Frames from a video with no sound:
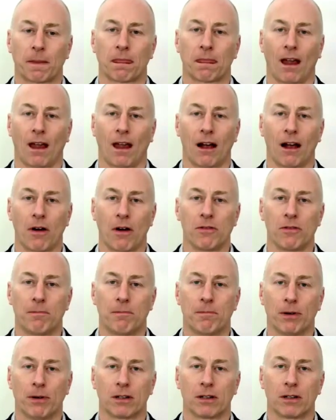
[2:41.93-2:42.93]
I wrote the
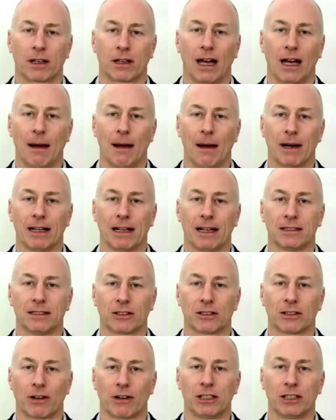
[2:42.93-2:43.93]
book M&A
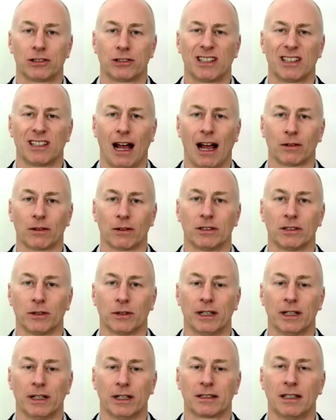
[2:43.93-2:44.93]
Integration, How to Do
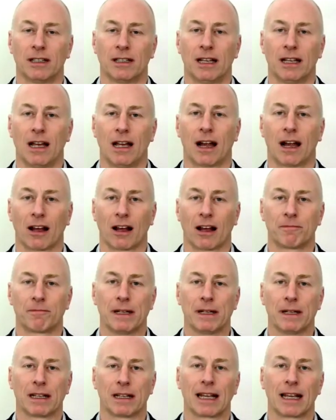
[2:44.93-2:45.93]
It, and I've been
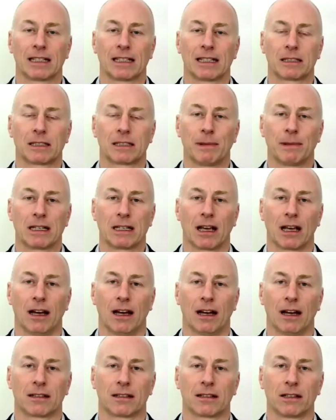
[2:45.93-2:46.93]
a guest speaker
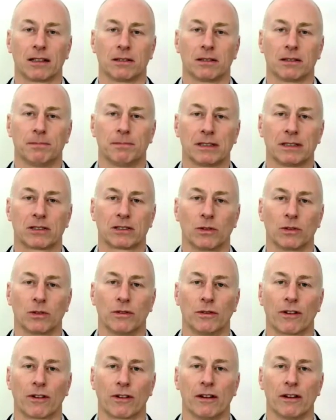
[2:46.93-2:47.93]
at London Business School
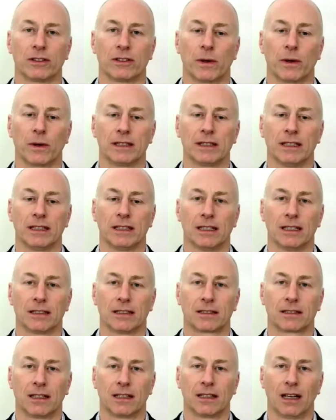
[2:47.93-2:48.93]
for over 20 years.
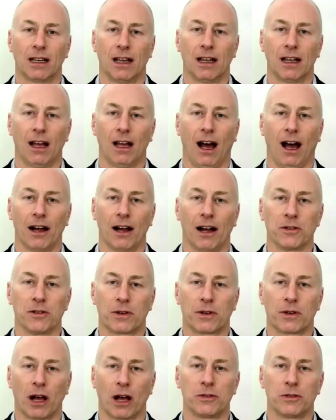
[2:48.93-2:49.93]
I do
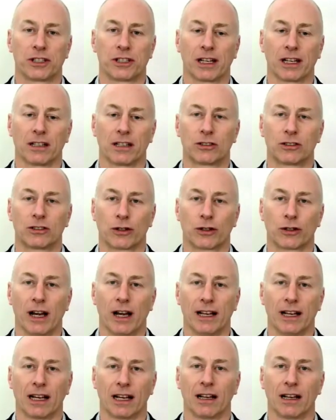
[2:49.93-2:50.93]
coaching,
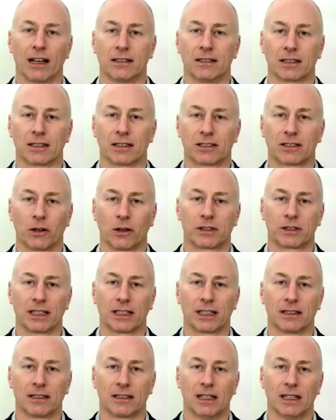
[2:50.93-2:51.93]
training and
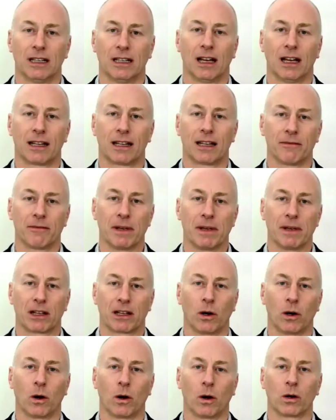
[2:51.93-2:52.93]
consulting. Give me a
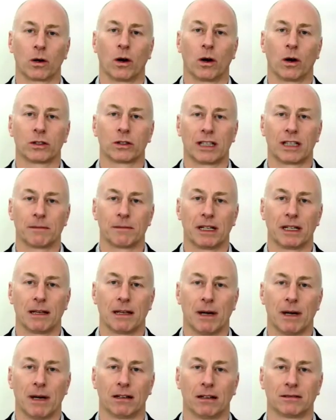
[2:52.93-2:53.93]
call or send me an
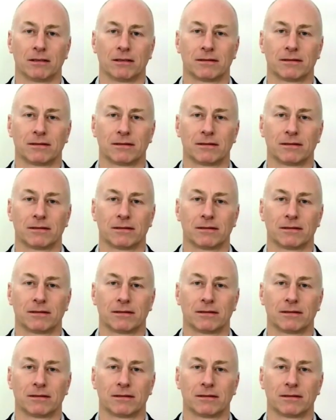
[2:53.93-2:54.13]
email.